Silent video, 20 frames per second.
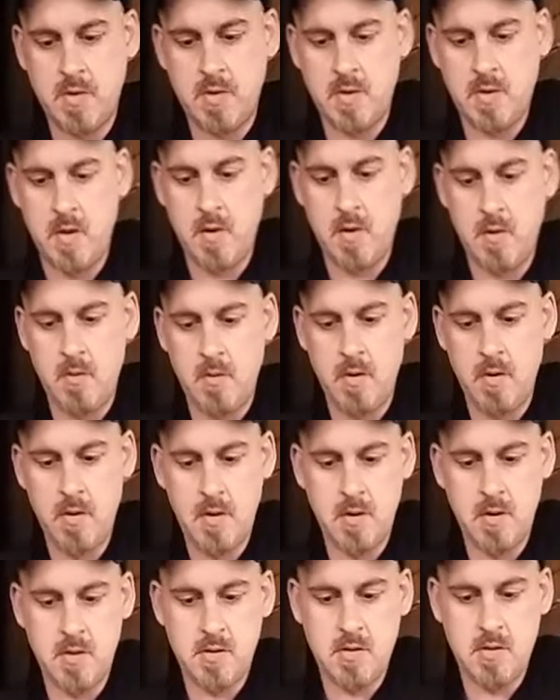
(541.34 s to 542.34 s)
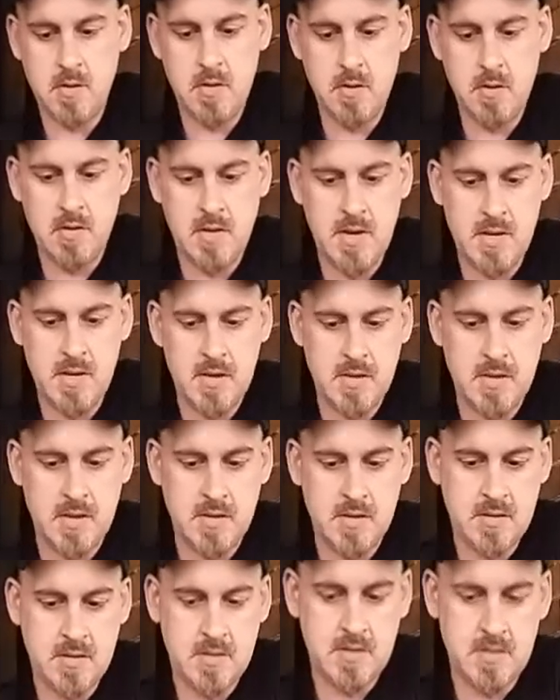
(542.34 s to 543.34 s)
is you take this
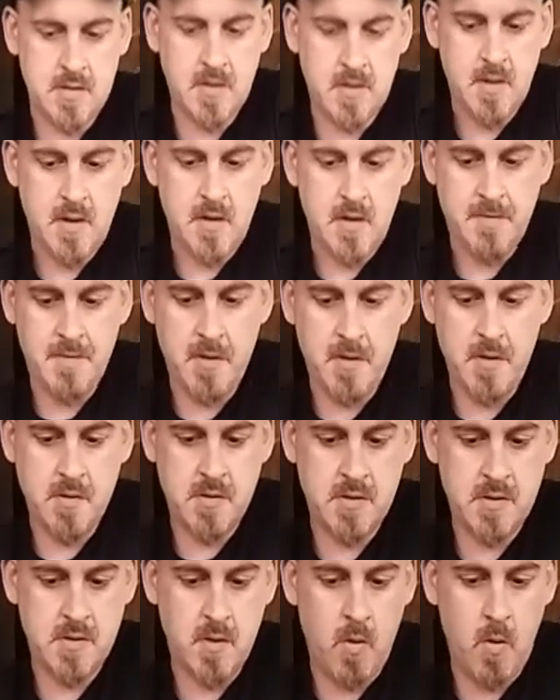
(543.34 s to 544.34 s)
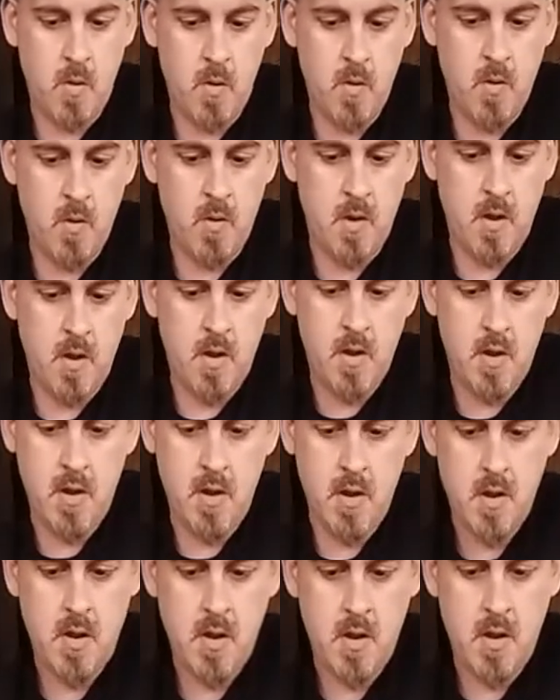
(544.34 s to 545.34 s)
first cord
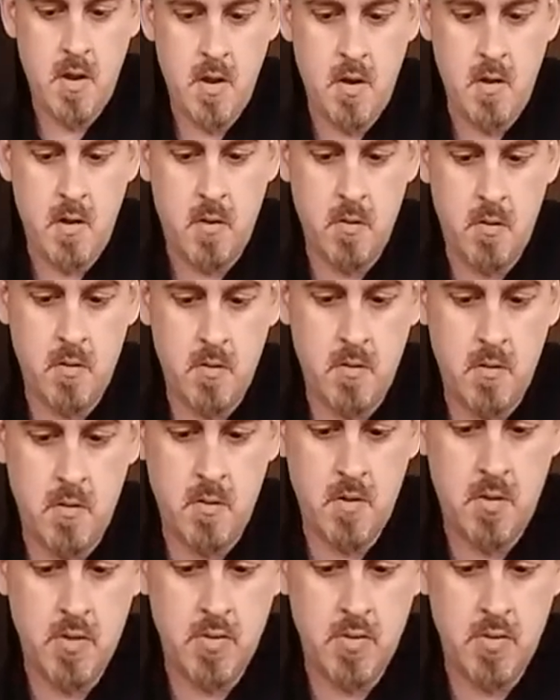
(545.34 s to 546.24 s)
or strip and you